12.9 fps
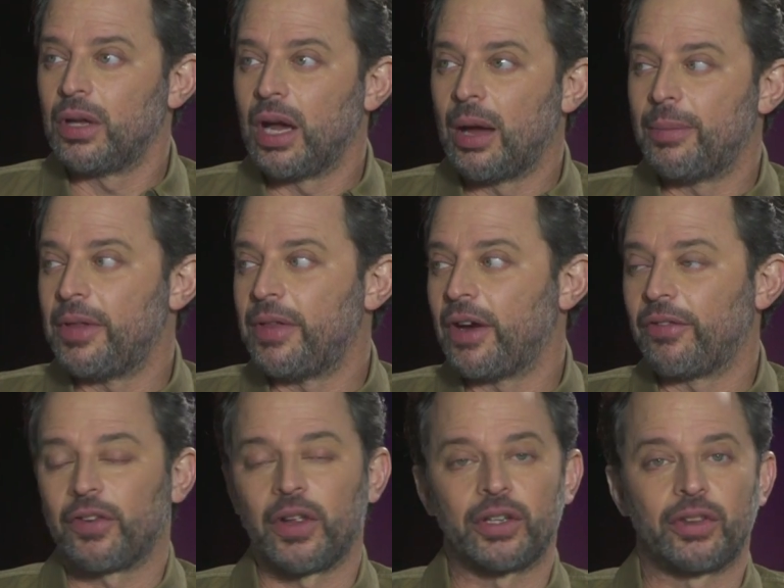I'm in there
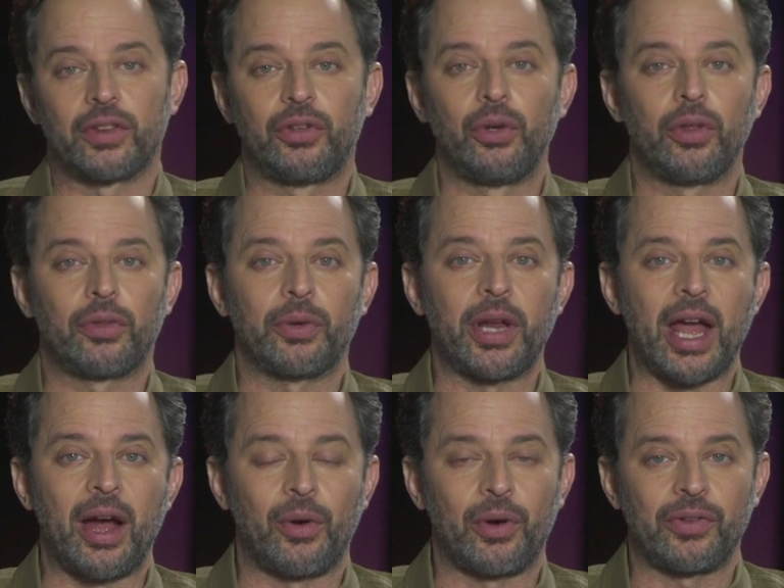for like 2 to 3
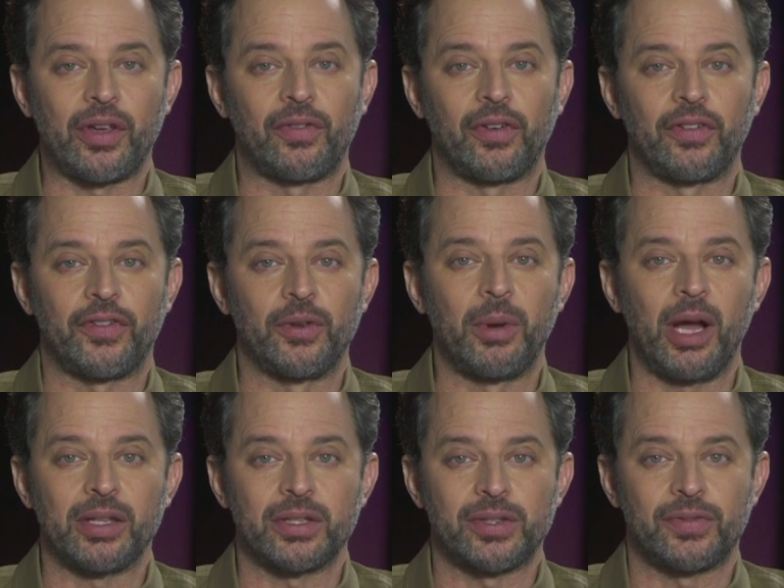hours every few
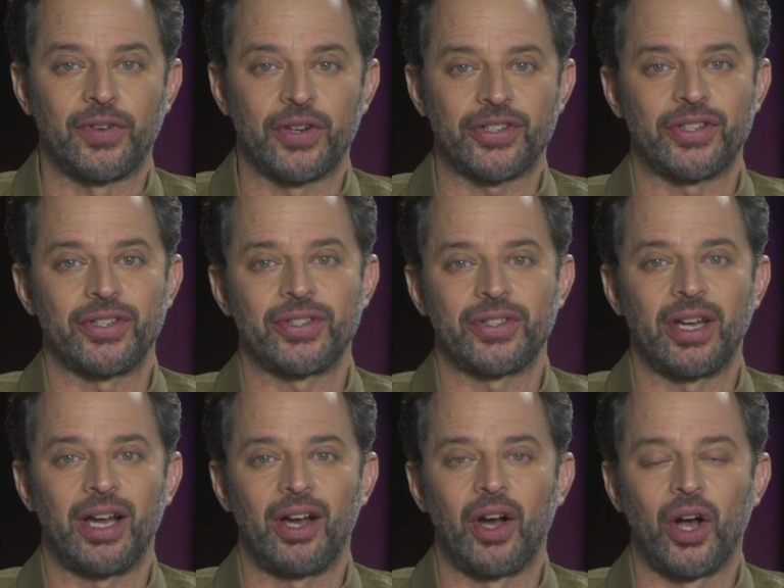months versus
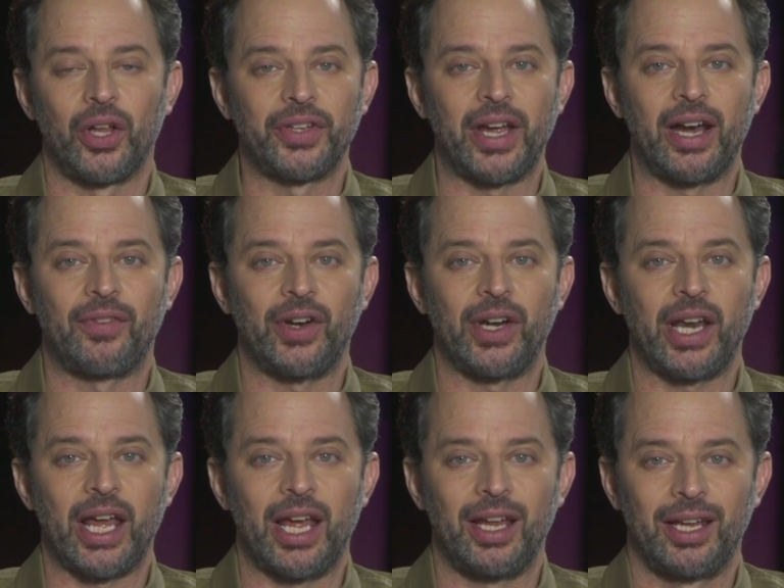all day, every
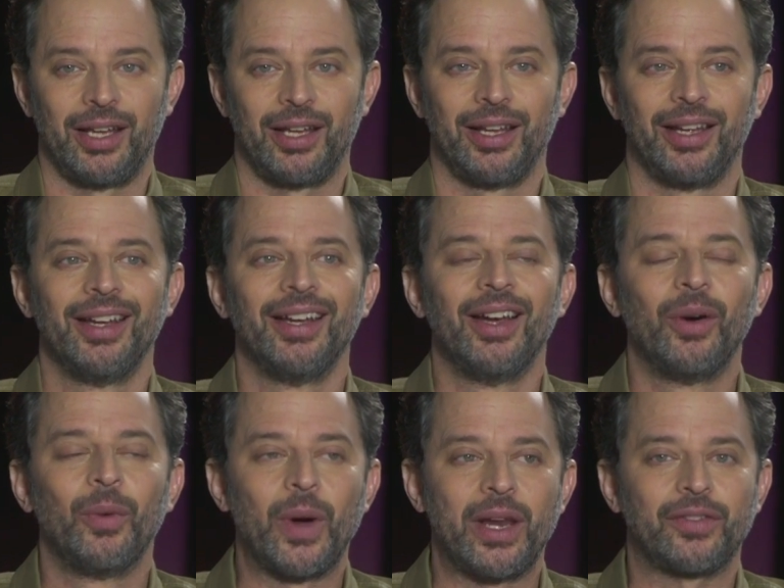day,
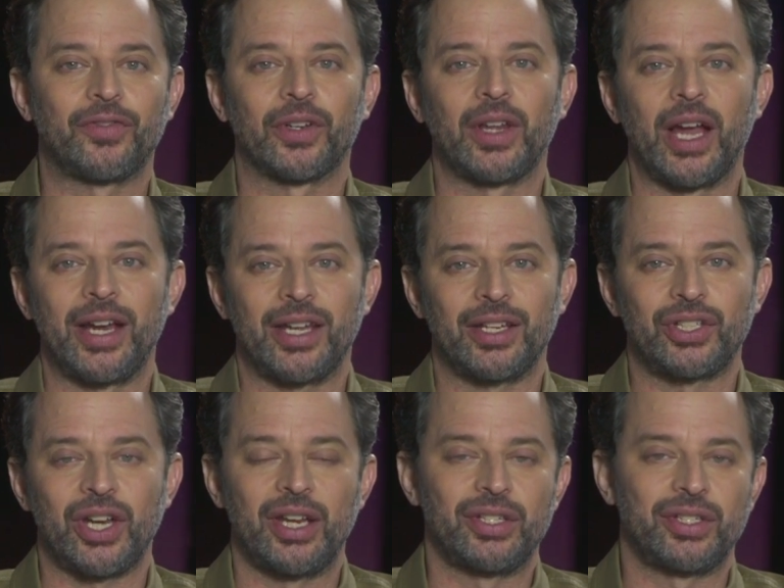waiting for lighting
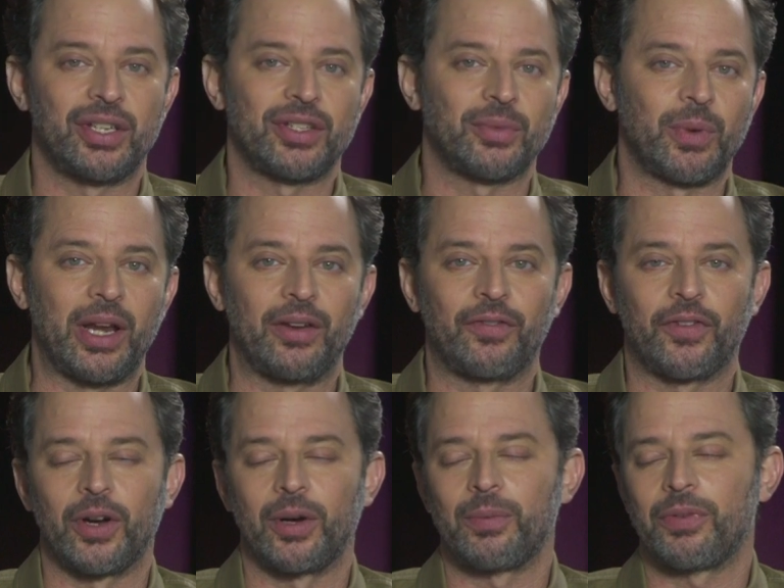changes and waiting
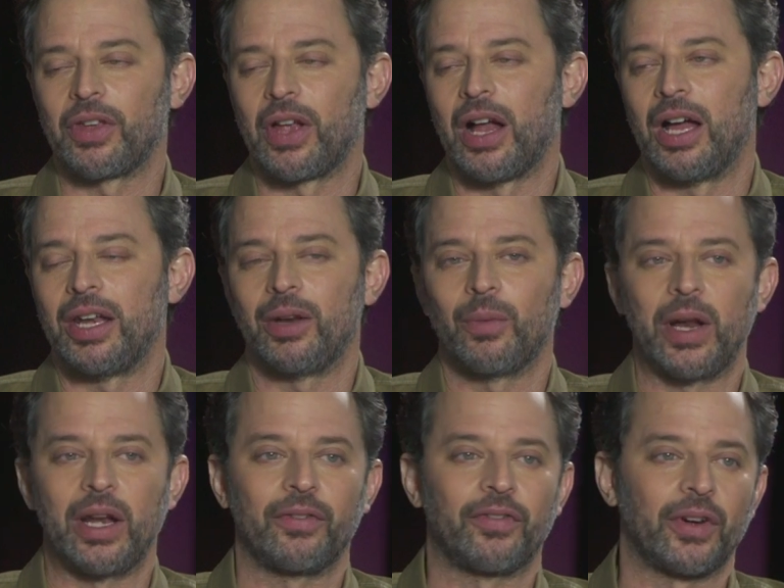for sun and
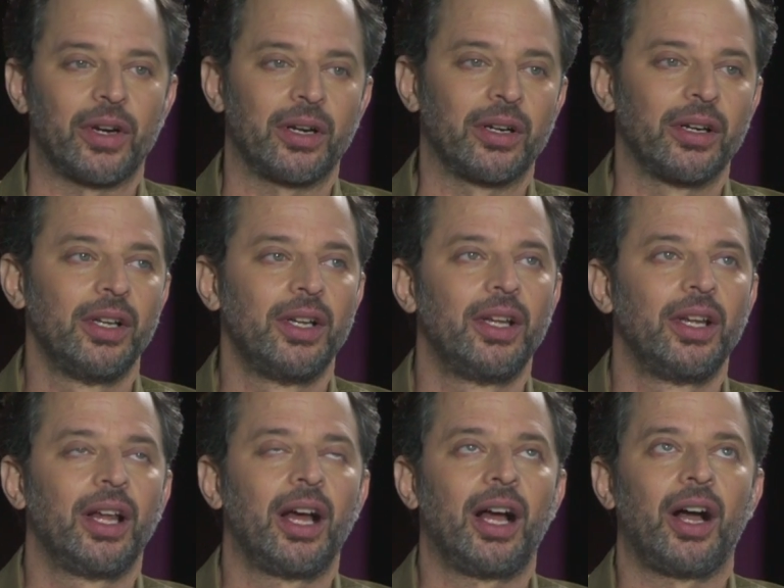waiting for
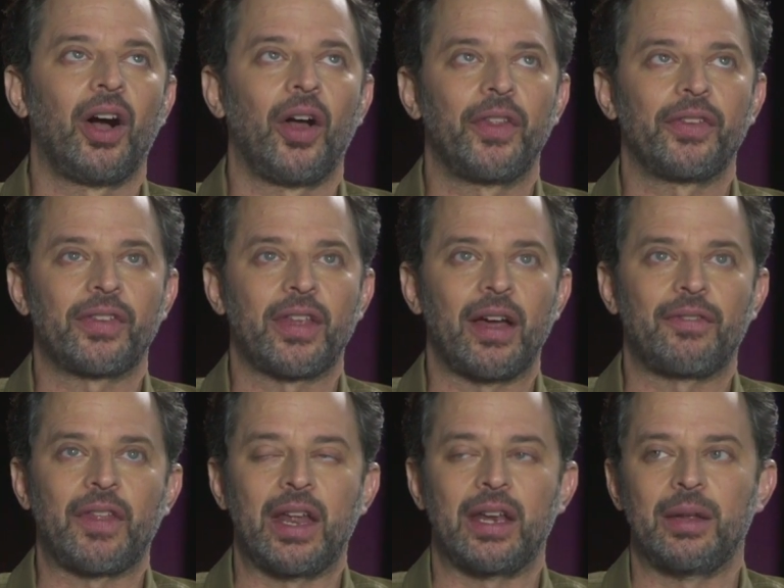all the stuff
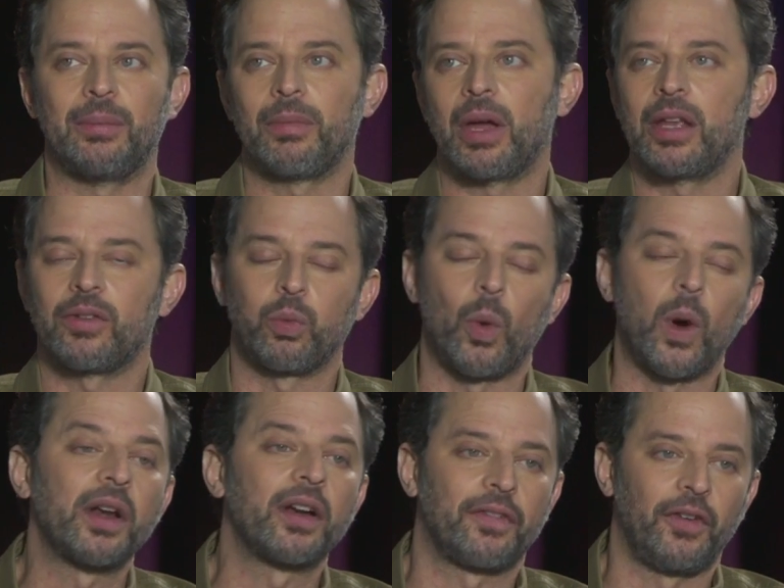that is
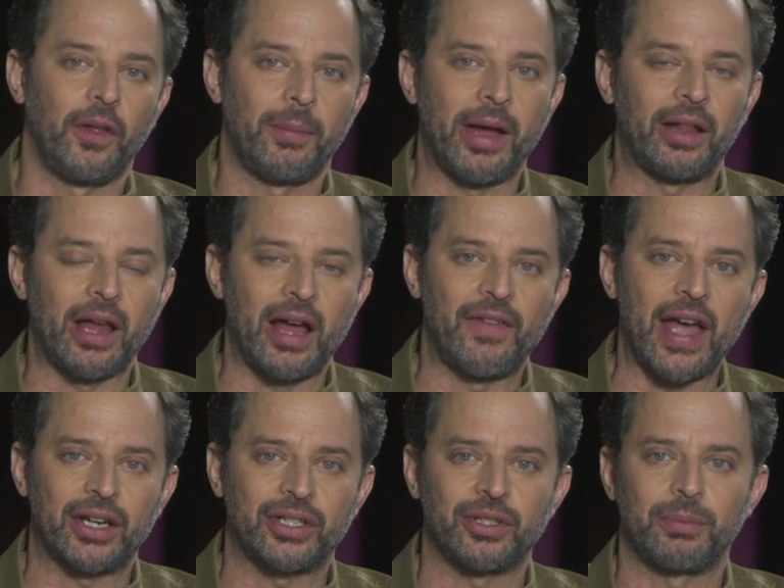wonderful about live
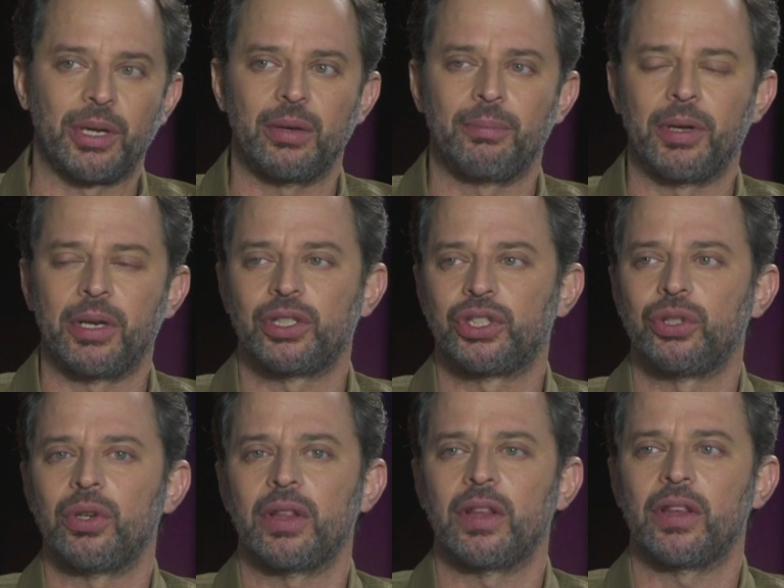action. But
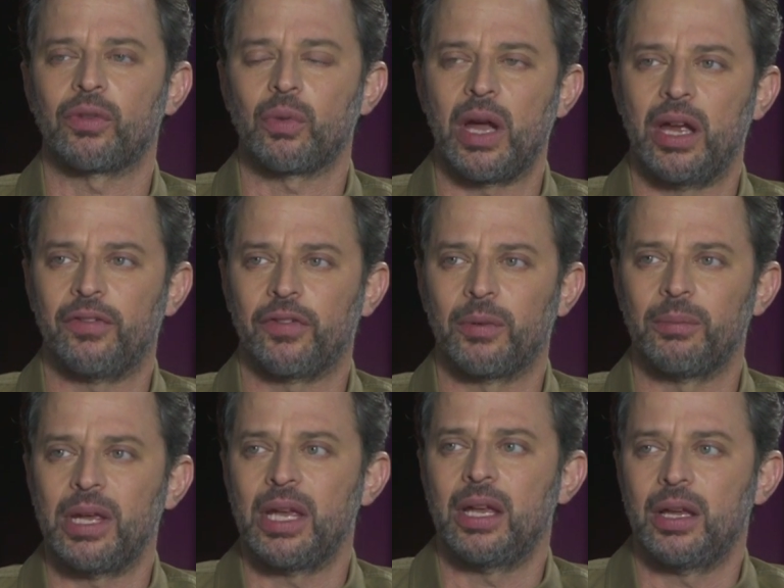shooting this way for
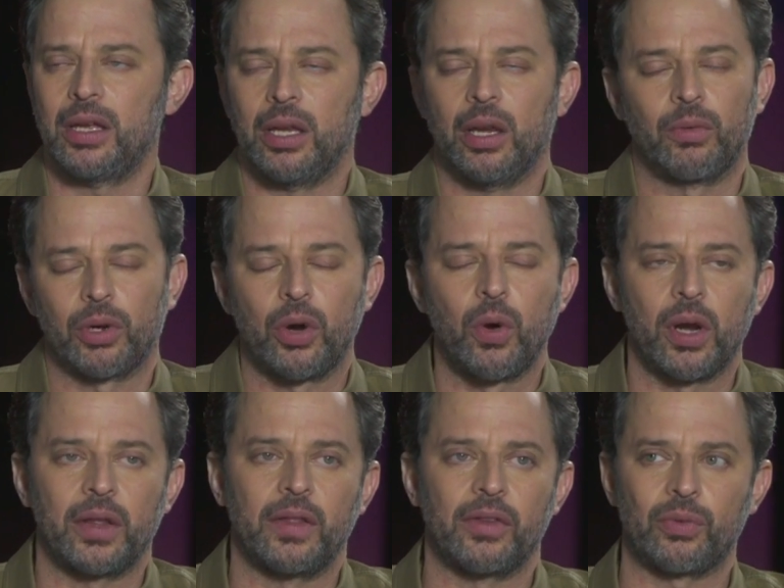me,
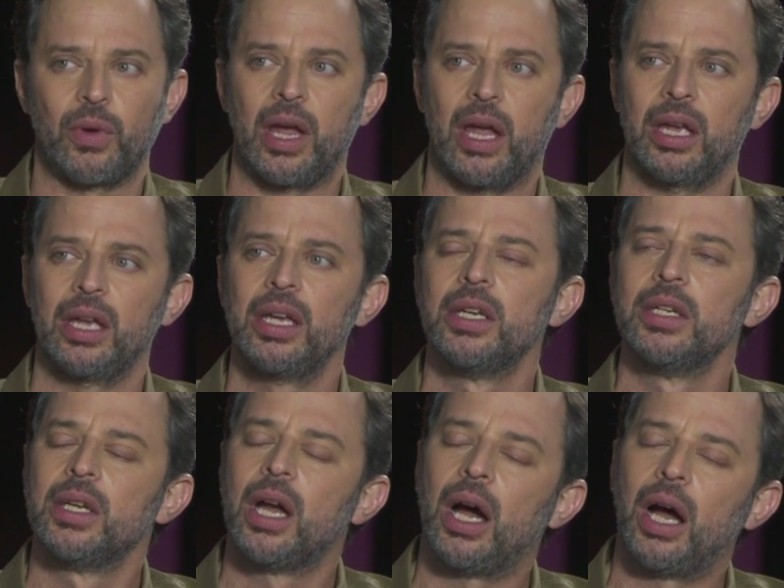recording this way,
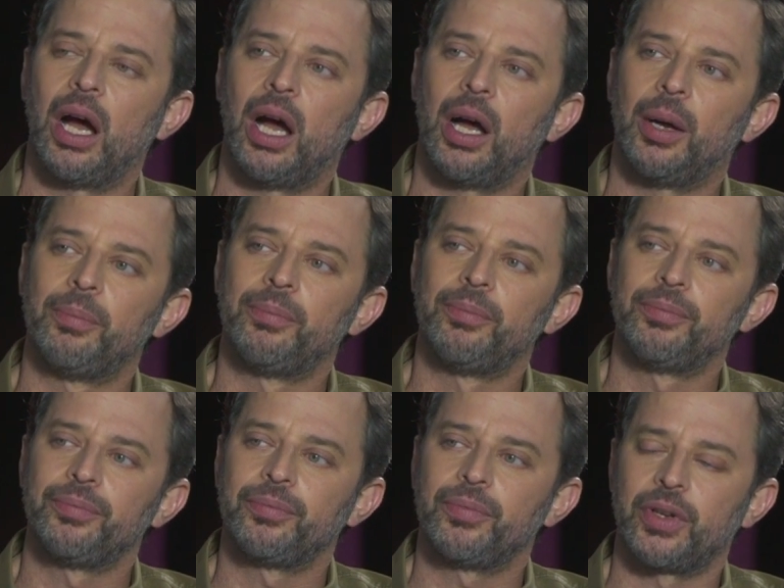
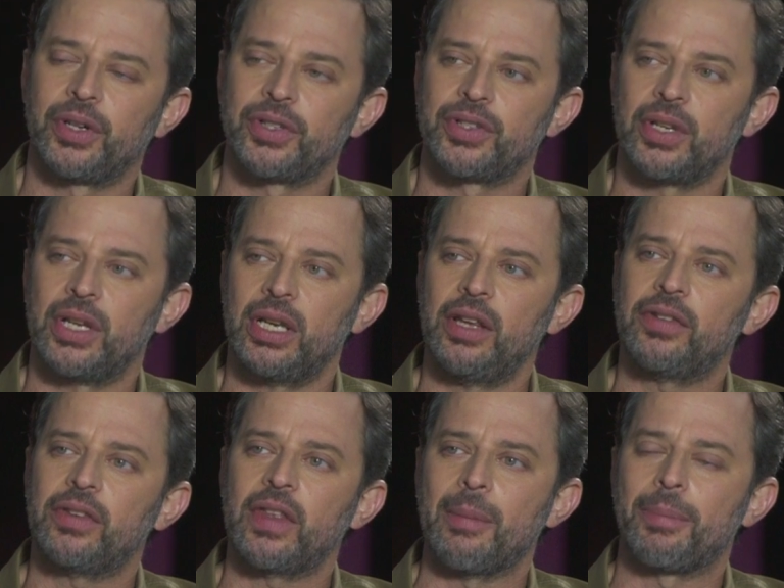there's an
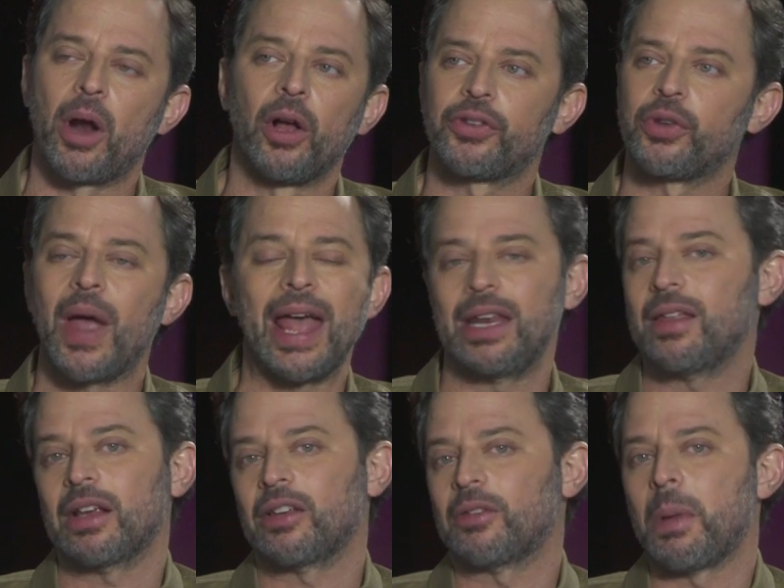ease to that, but also
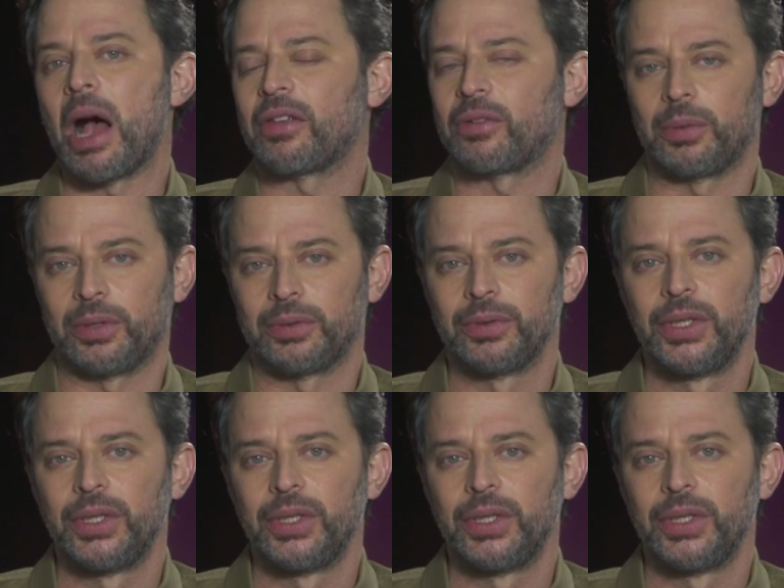anything is possible.